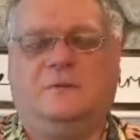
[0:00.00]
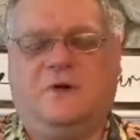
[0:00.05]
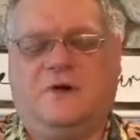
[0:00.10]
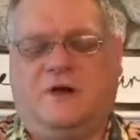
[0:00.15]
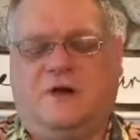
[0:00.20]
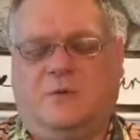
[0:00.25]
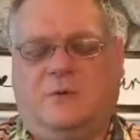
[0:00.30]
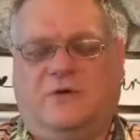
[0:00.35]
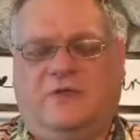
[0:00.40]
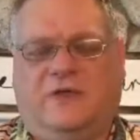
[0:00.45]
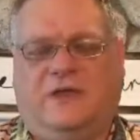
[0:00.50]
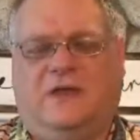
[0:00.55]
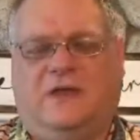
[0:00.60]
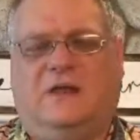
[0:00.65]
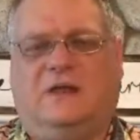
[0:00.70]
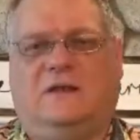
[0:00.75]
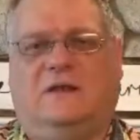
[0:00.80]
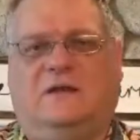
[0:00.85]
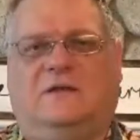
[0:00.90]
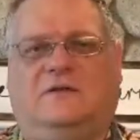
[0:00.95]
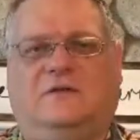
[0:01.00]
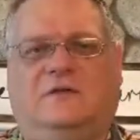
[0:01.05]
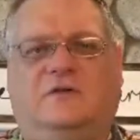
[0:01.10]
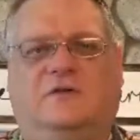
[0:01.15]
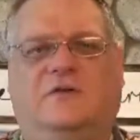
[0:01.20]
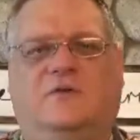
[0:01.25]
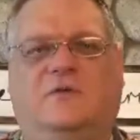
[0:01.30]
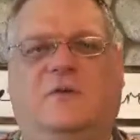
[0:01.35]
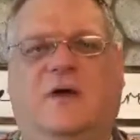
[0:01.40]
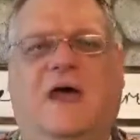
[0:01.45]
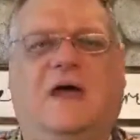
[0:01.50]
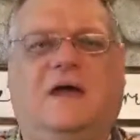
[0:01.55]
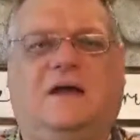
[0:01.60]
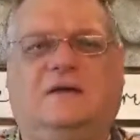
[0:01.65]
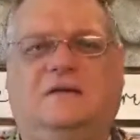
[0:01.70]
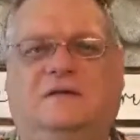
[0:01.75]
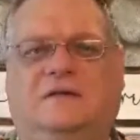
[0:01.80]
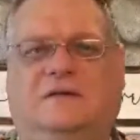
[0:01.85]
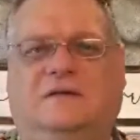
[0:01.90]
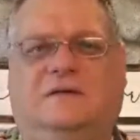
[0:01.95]
the spirit within to
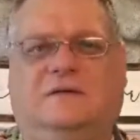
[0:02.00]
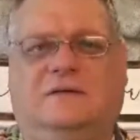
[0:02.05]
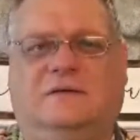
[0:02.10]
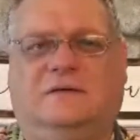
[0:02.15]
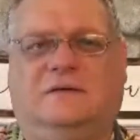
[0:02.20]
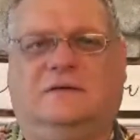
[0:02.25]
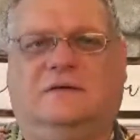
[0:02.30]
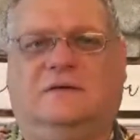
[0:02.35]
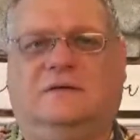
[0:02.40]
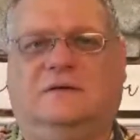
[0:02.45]
direct.